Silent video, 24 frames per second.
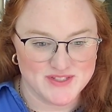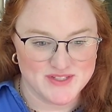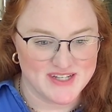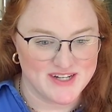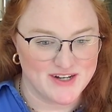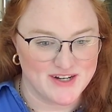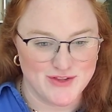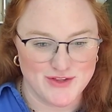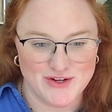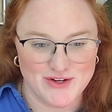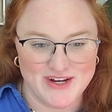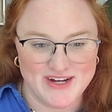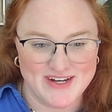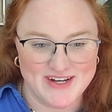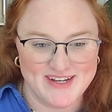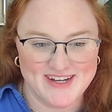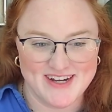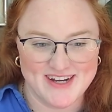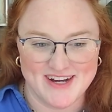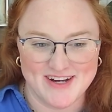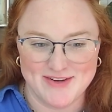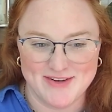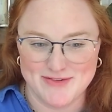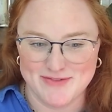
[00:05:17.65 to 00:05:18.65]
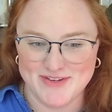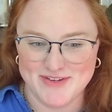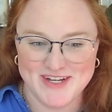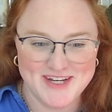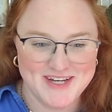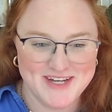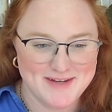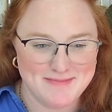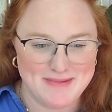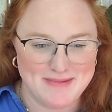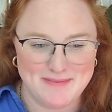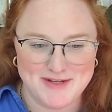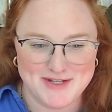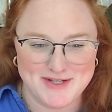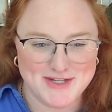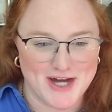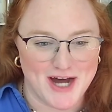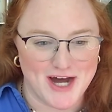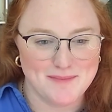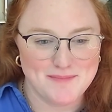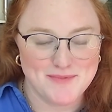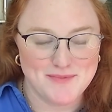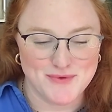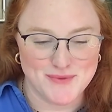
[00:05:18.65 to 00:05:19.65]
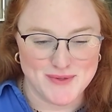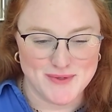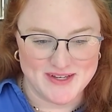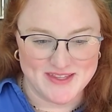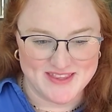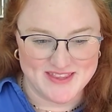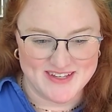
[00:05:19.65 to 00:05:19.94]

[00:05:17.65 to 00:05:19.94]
Like, are there any kind of maybe top 3